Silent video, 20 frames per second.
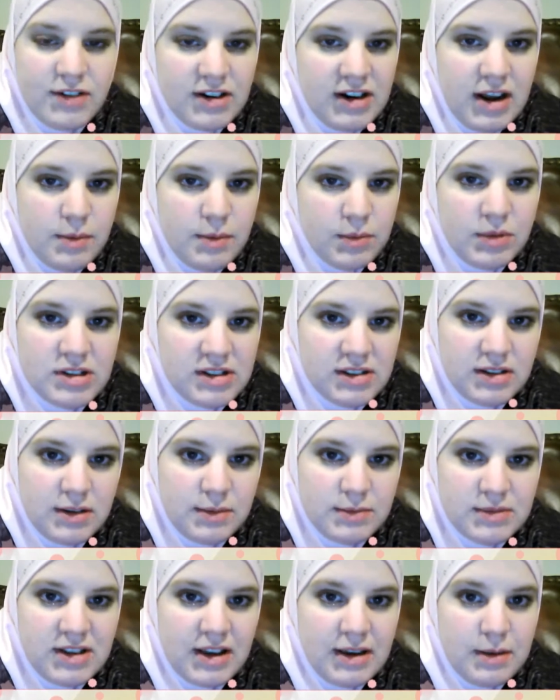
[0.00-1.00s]
everyday
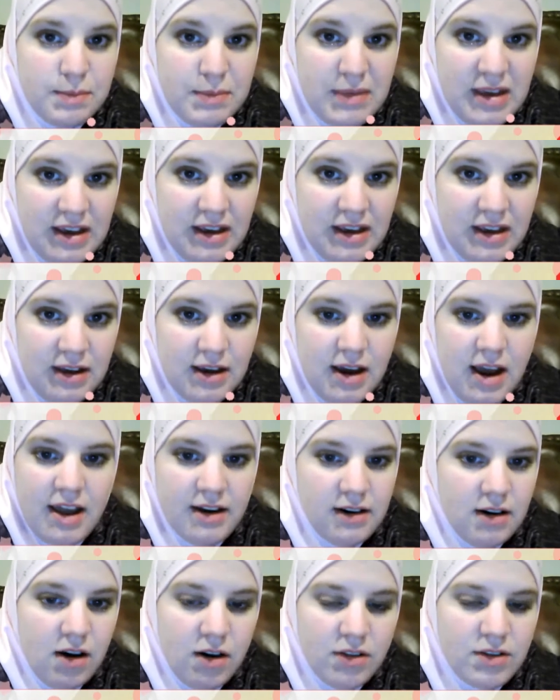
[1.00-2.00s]
Muslims like me
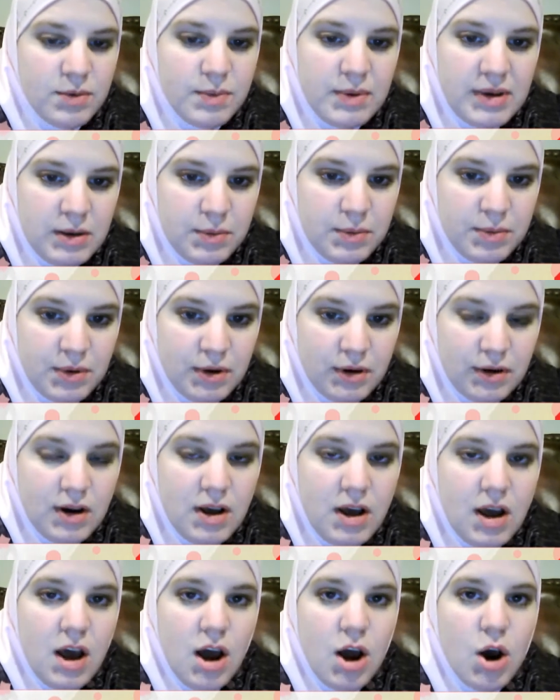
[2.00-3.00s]
and other people,
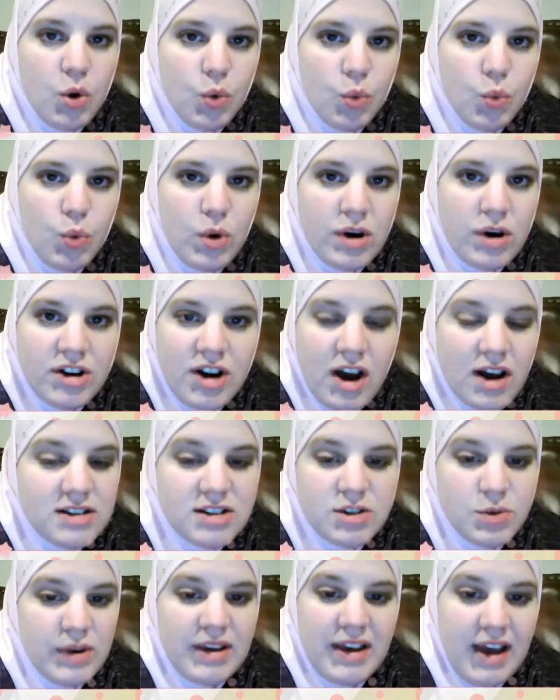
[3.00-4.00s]
we're
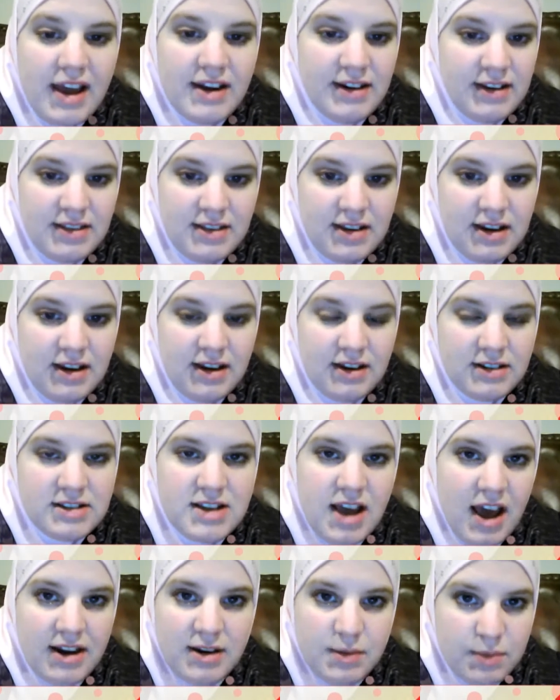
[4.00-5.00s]
not doing anything
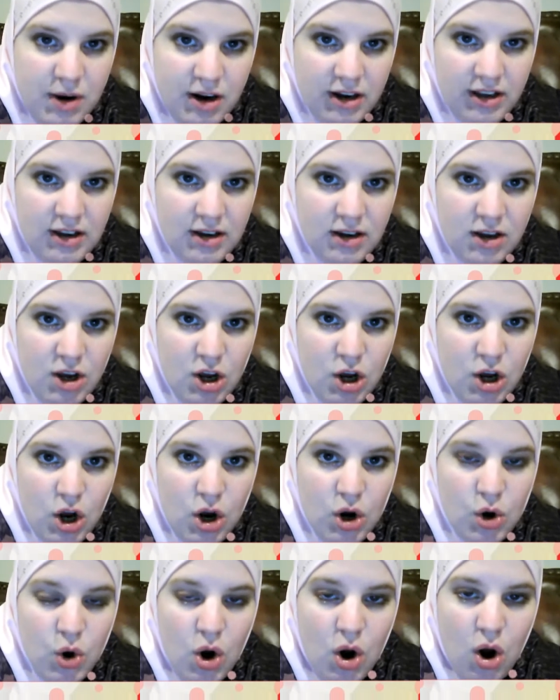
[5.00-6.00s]
to anybody.
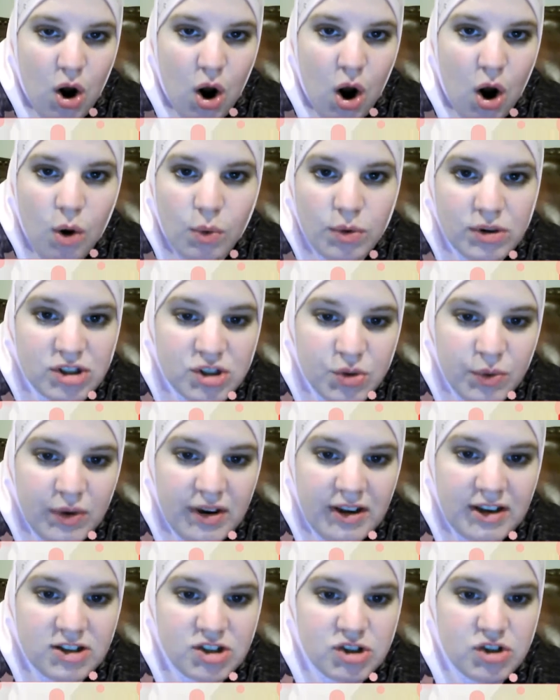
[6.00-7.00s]
All we're
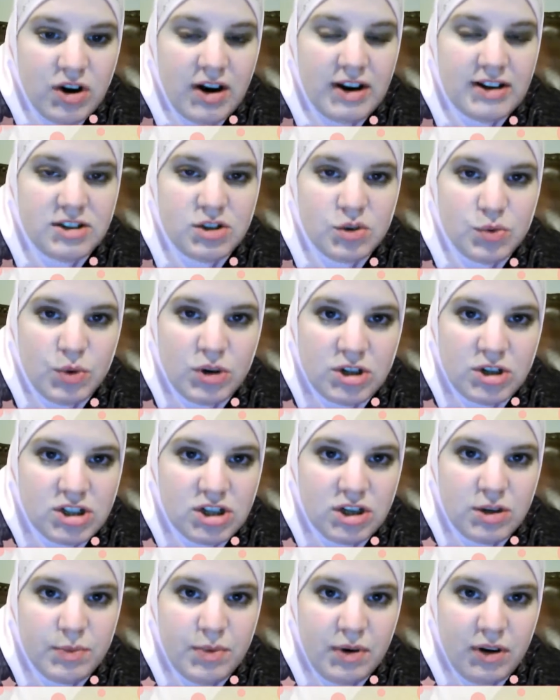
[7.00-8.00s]
doing is trying to
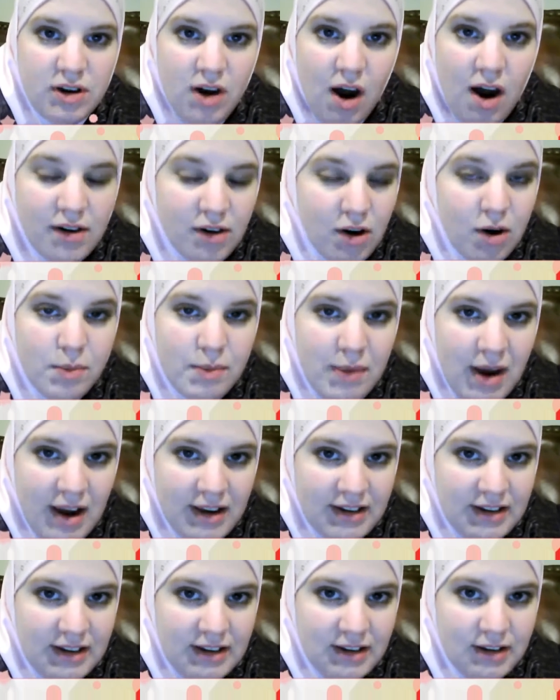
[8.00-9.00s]
worship God
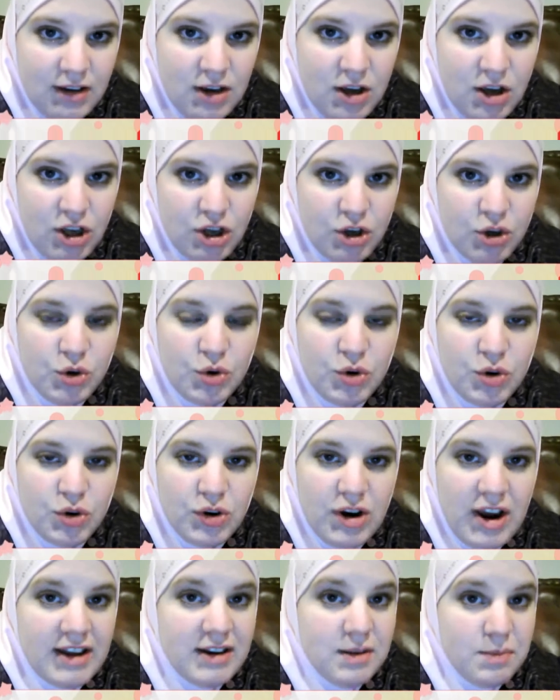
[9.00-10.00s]
Almighty, who
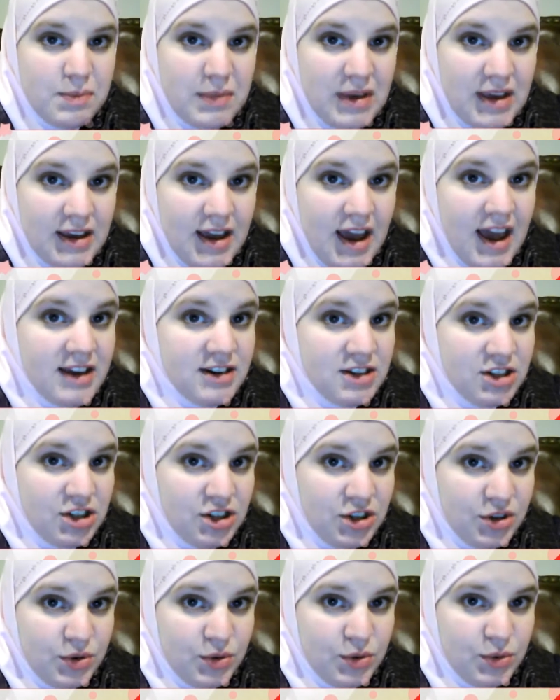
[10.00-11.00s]
created me and
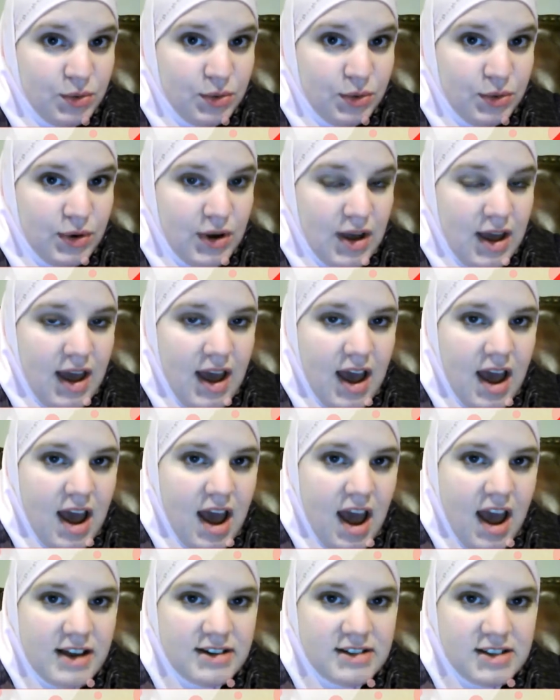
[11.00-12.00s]
you
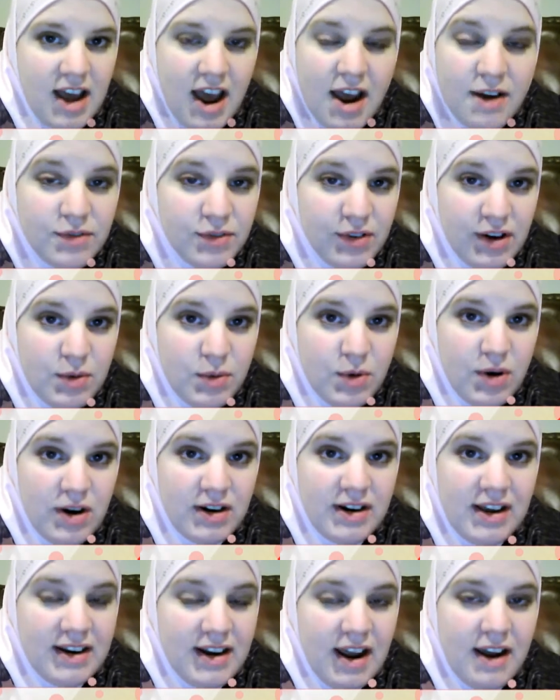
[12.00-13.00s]
and
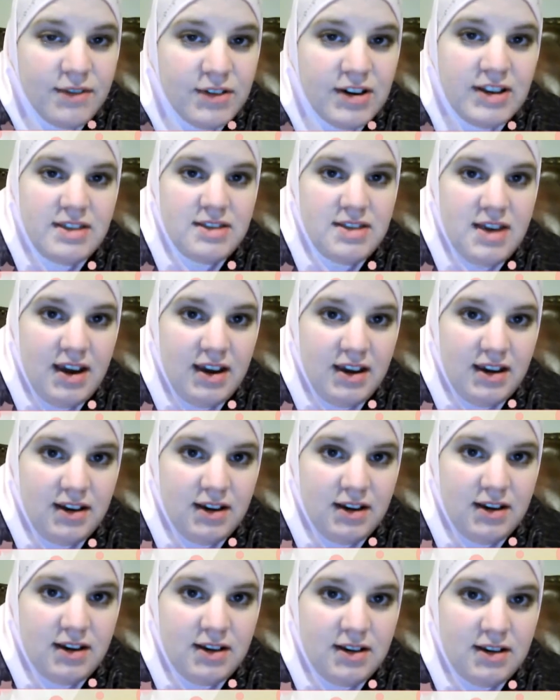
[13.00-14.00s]
everyone and
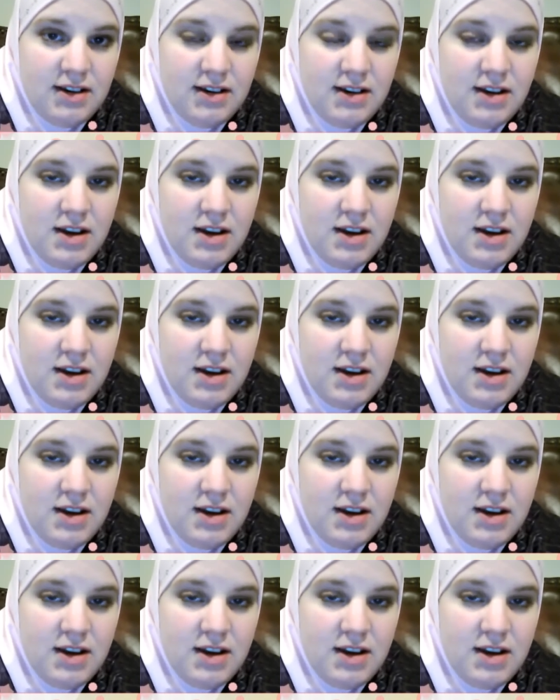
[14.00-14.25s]
everything.